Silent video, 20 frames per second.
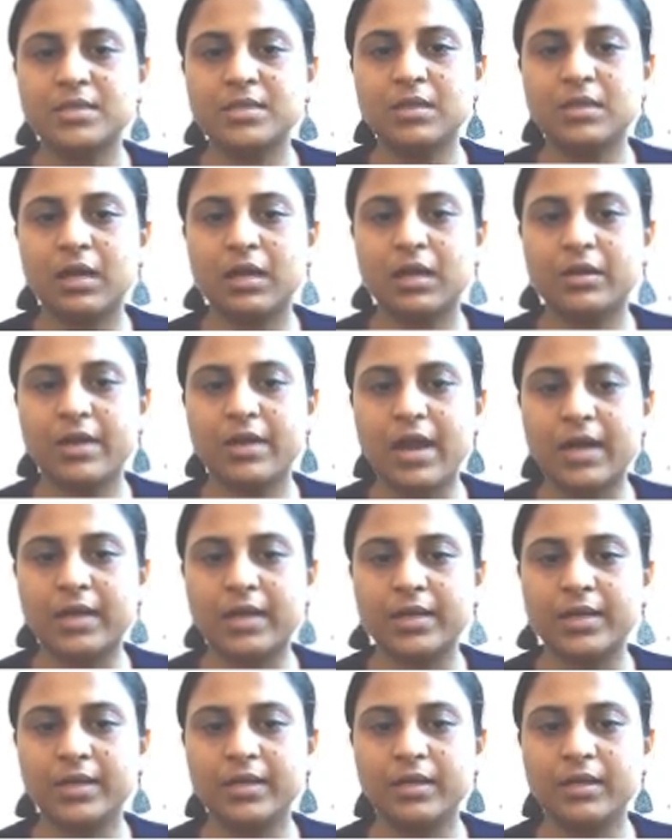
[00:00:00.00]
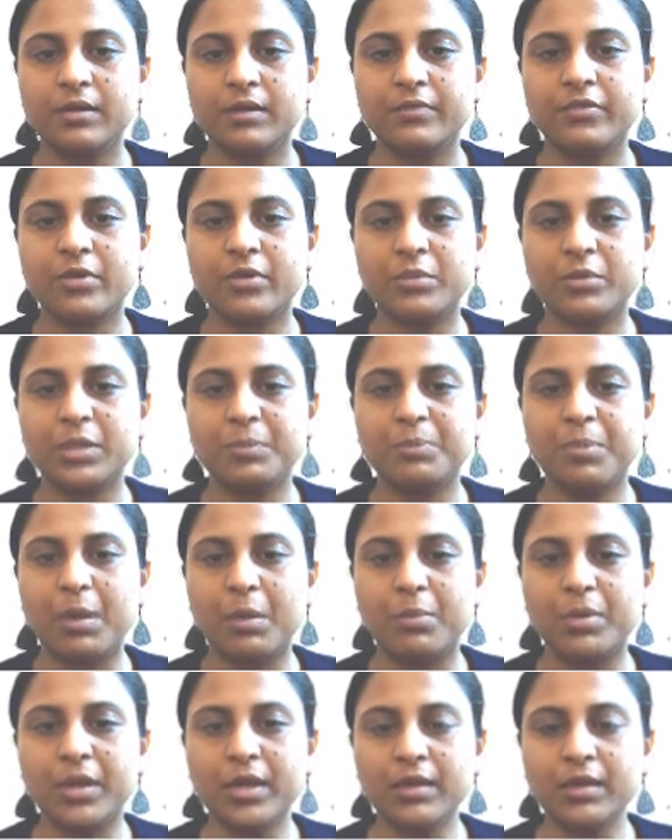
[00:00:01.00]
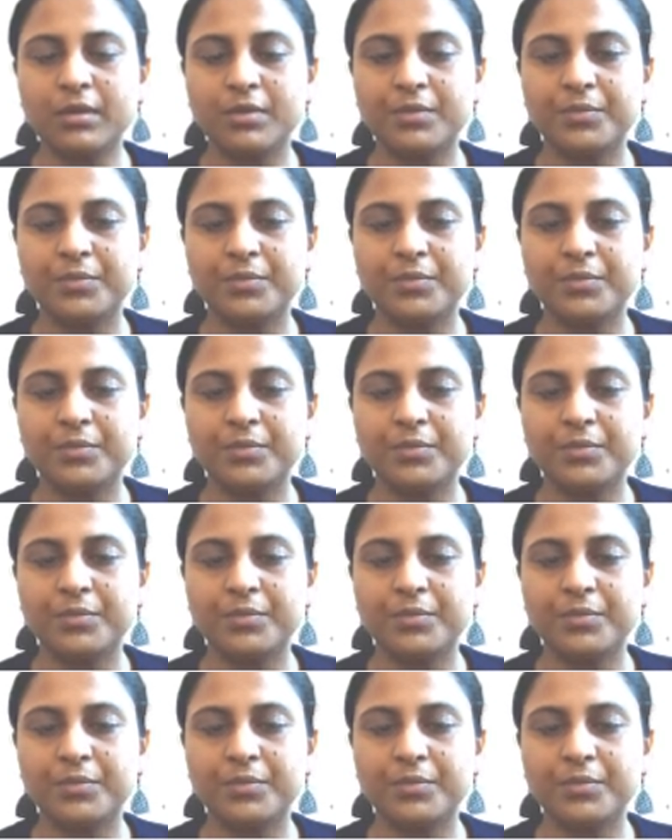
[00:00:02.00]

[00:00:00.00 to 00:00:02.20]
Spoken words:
attracted from the public